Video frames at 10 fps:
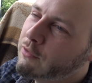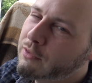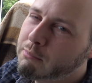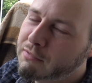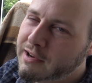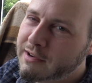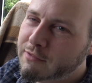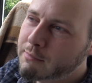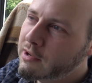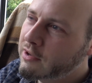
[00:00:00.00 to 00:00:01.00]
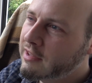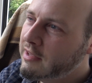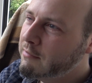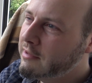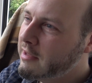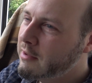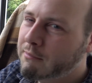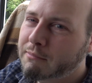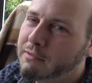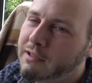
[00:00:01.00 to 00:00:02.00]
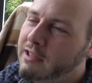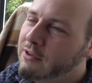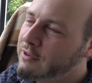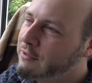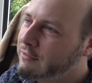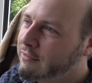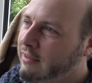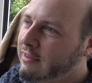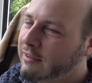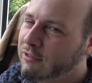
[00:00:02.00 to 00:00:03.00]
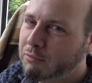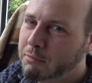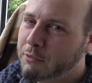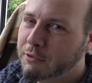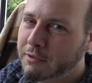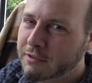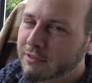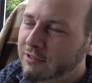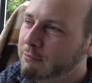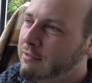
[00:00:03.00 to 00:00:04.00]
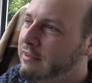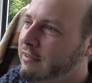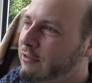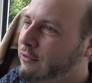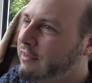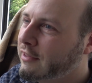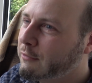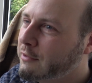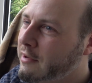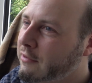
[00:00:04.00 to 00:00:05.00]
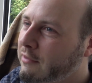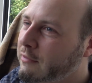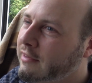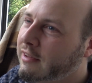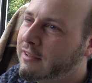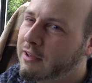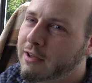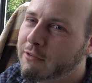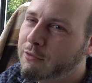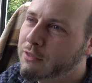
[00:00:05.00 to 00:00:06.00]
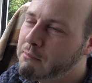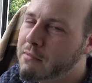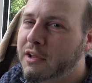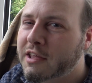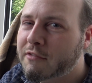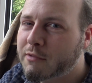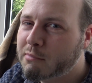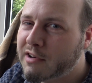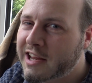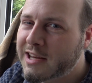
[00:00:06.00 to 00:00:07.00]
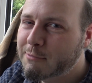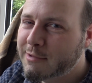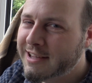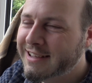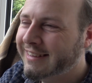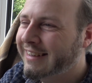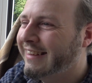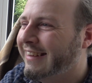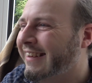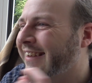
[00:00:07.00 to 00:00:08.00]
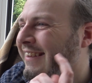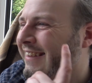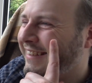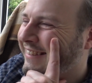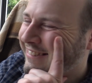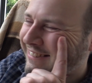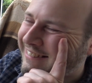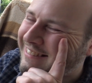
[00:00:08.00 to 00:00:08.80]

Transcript: got the brain of a monkey me, but he like spoonerized, and when it got the other way around he went like, I've got the monkey of a brain me. So